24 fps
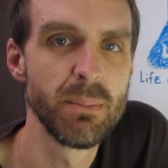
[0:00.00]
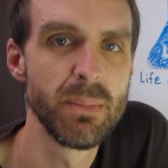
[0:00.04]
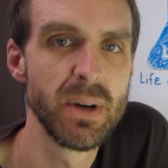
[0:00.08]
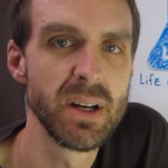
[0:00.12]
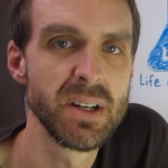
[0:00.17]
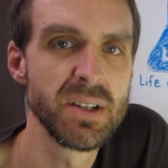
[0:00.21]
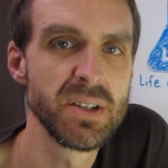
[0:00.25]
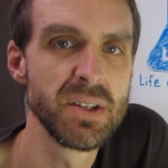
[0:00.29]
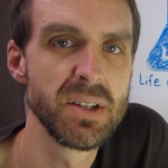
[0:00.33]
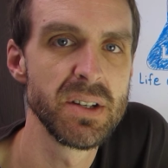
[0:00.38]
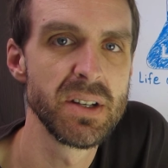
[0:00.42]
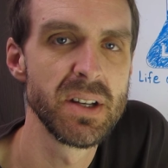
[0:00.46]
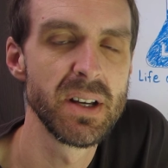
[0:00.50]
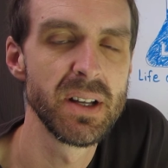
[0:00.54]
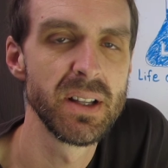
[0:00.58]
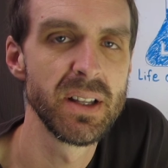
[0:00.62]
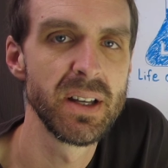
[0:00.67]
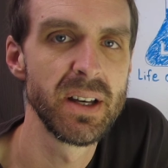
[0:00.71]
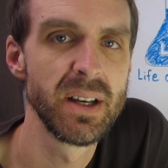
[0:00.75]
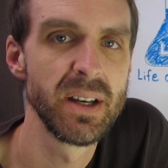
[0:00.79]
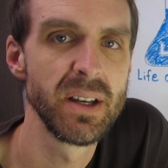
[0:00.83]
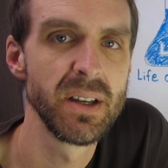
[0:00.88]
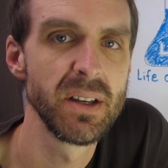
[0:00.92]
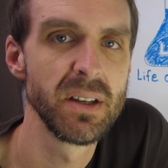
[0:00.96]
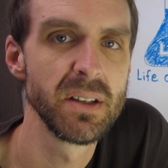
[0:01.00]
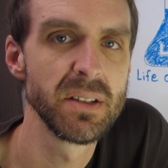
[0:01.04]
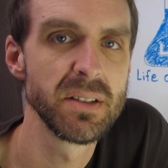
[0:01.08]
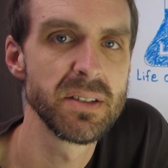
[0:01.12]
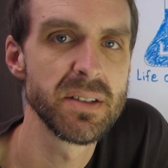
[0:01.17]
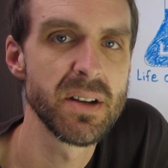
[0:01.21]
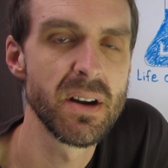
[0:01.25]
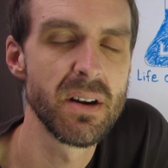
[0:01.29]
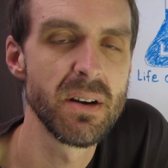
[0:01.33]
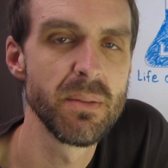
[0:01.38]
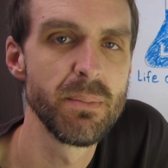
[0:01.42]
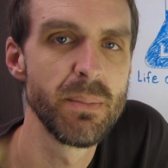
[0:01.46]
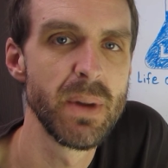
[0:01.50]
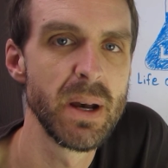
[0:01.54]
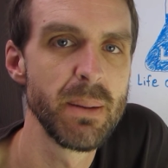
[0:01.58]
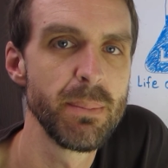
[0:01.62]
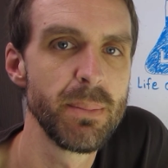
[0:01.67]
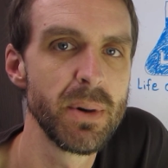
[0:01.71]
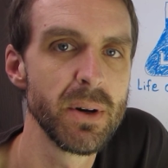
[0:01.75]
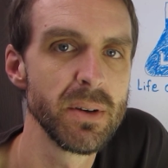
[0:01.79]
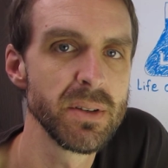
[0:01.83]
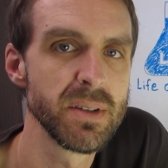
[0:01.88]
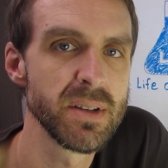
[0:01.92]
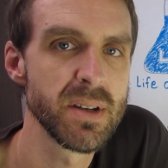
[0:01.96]
much until I started my
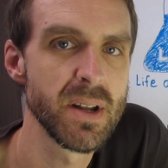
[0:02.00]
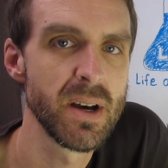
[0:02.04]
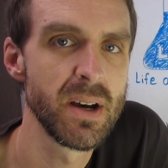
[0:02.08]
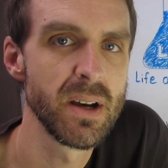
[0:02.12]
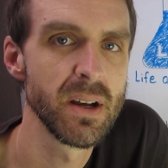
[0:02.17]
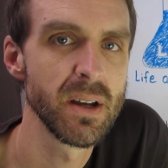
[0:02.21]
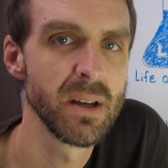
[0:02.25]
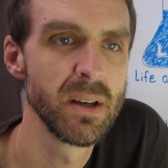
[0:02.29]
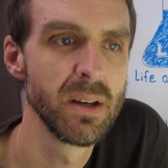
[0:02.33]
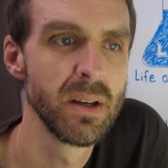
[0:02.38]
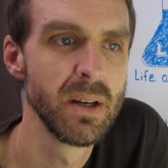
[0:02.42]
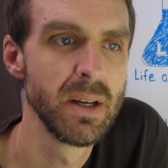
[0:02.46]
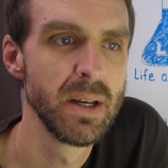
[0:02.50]
postdoc.